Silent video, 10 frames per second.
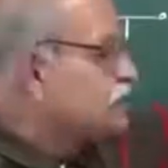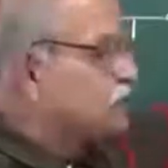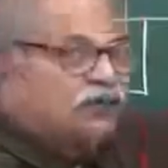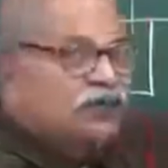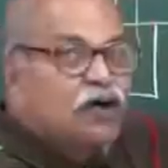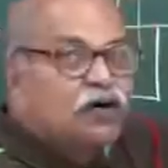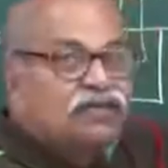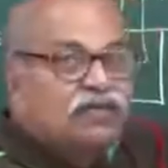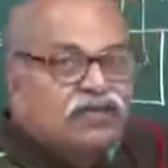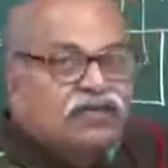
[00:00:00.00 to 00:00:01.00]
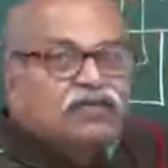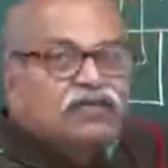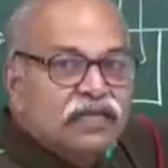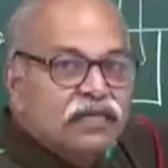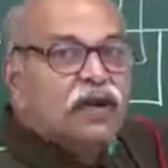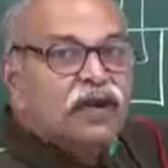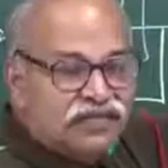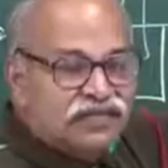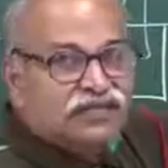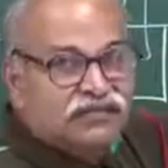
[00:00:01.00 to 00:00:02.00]
is around
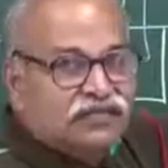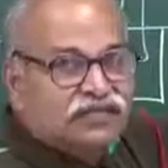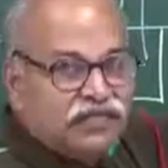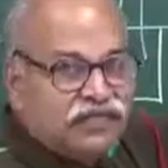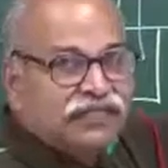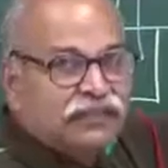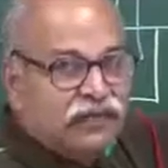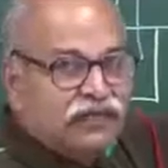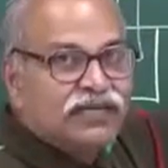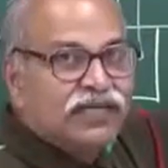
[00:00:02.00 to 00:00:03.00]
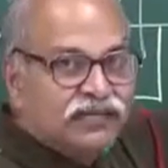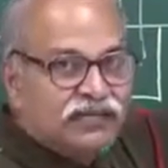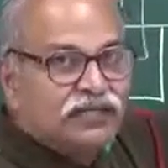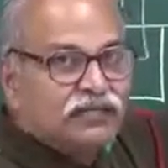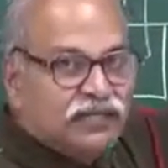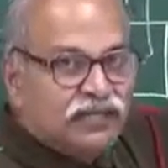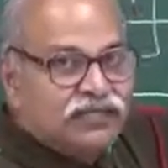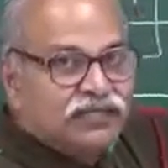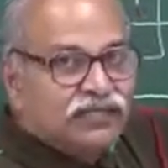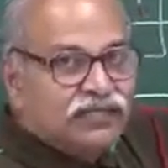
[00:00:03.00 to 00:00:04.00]
kilohertz, 10 kilohertz, 100
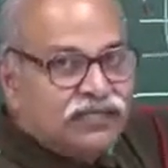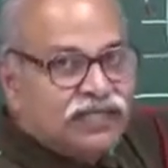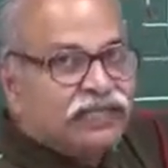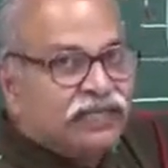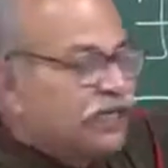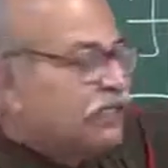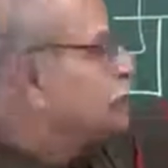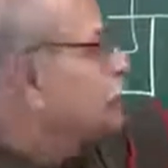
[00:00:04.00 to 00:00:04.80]
kilohertz, like that.